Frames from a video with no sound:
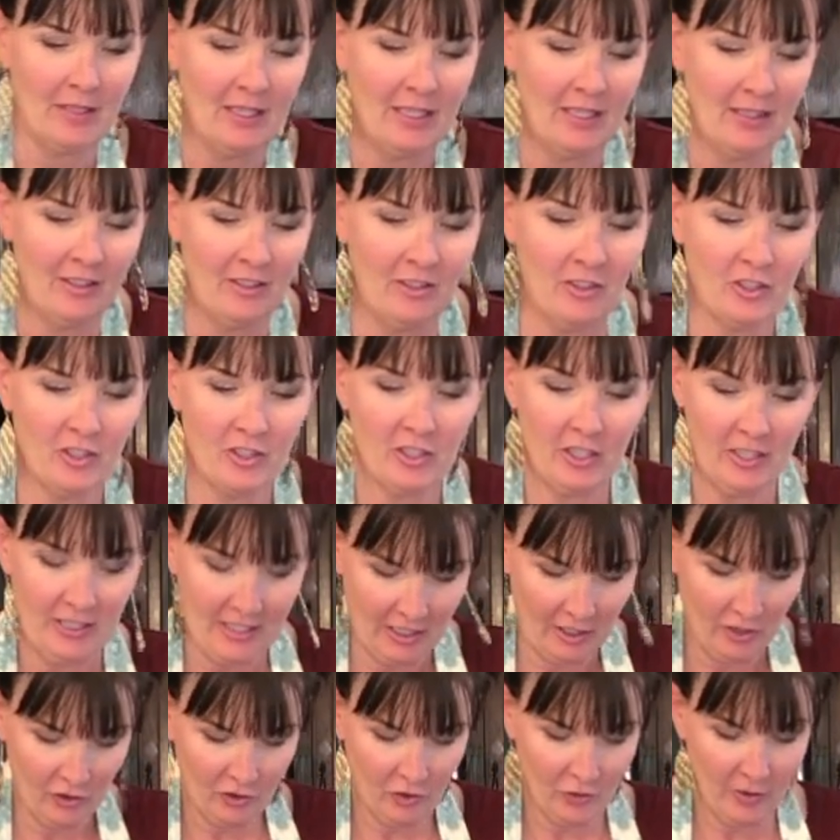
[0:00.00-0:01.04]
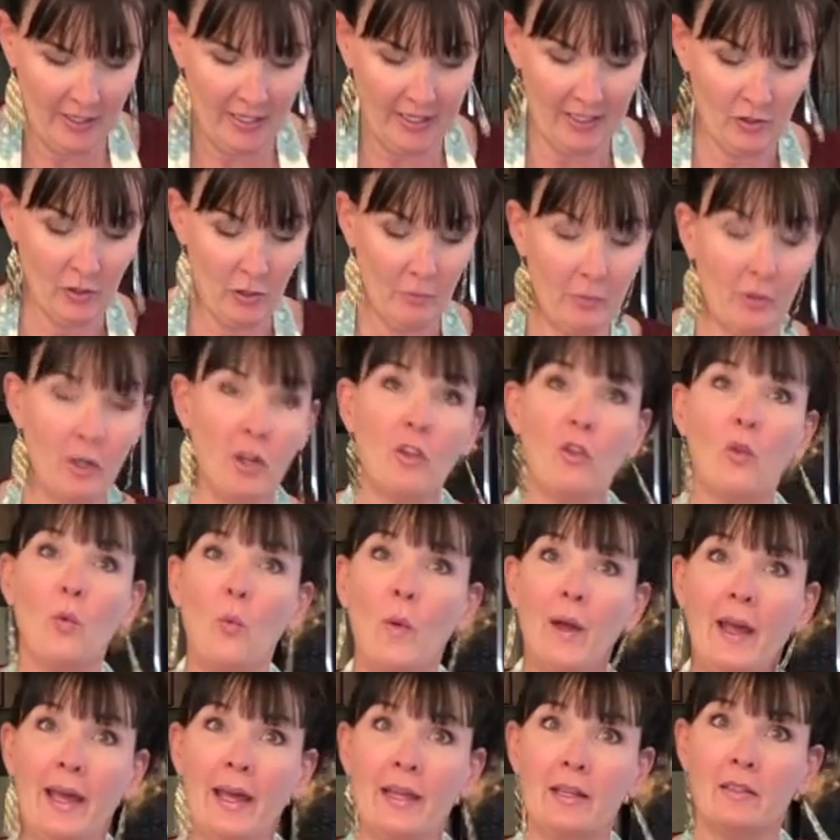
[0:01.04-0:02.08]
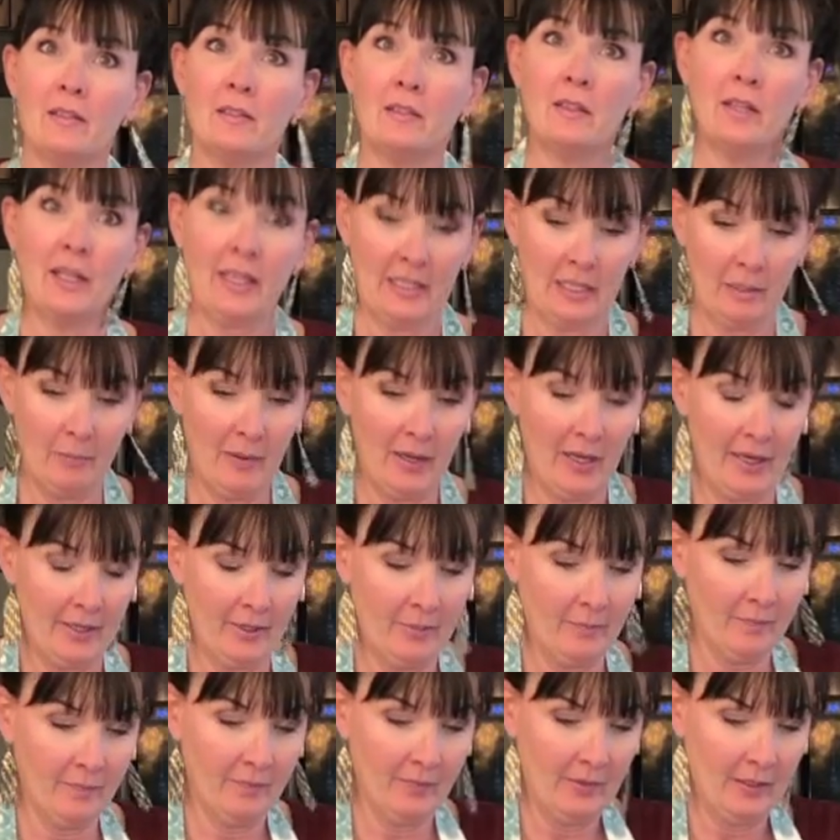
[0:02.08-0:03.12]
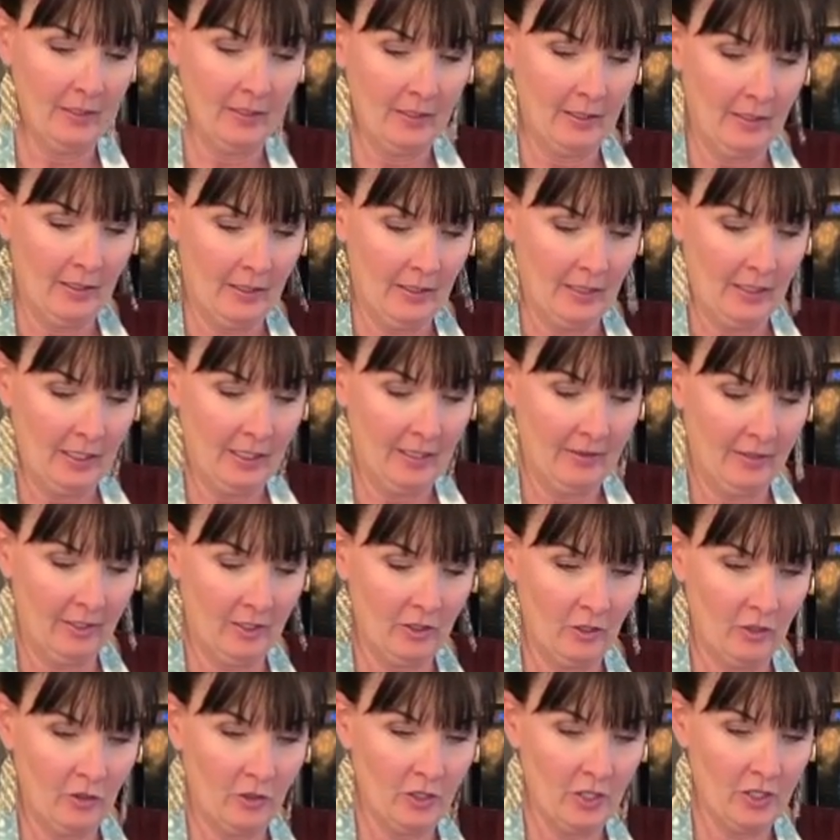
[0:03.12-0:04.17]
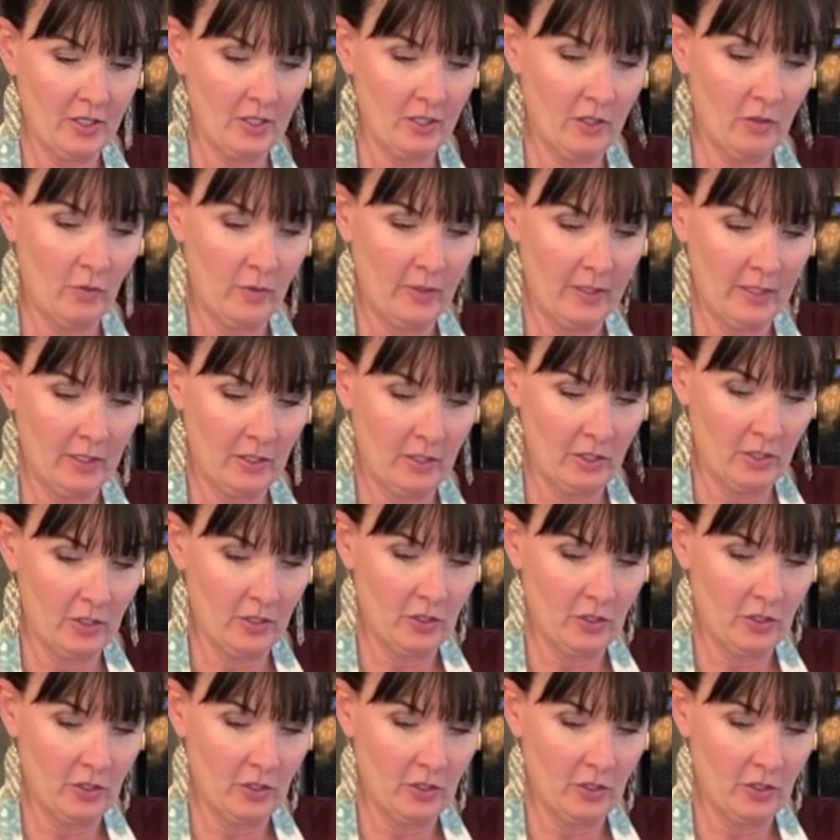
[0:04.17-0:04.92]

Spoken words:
Then you're just going to take your dry, so put all the wet at the bottom, and then you're just going to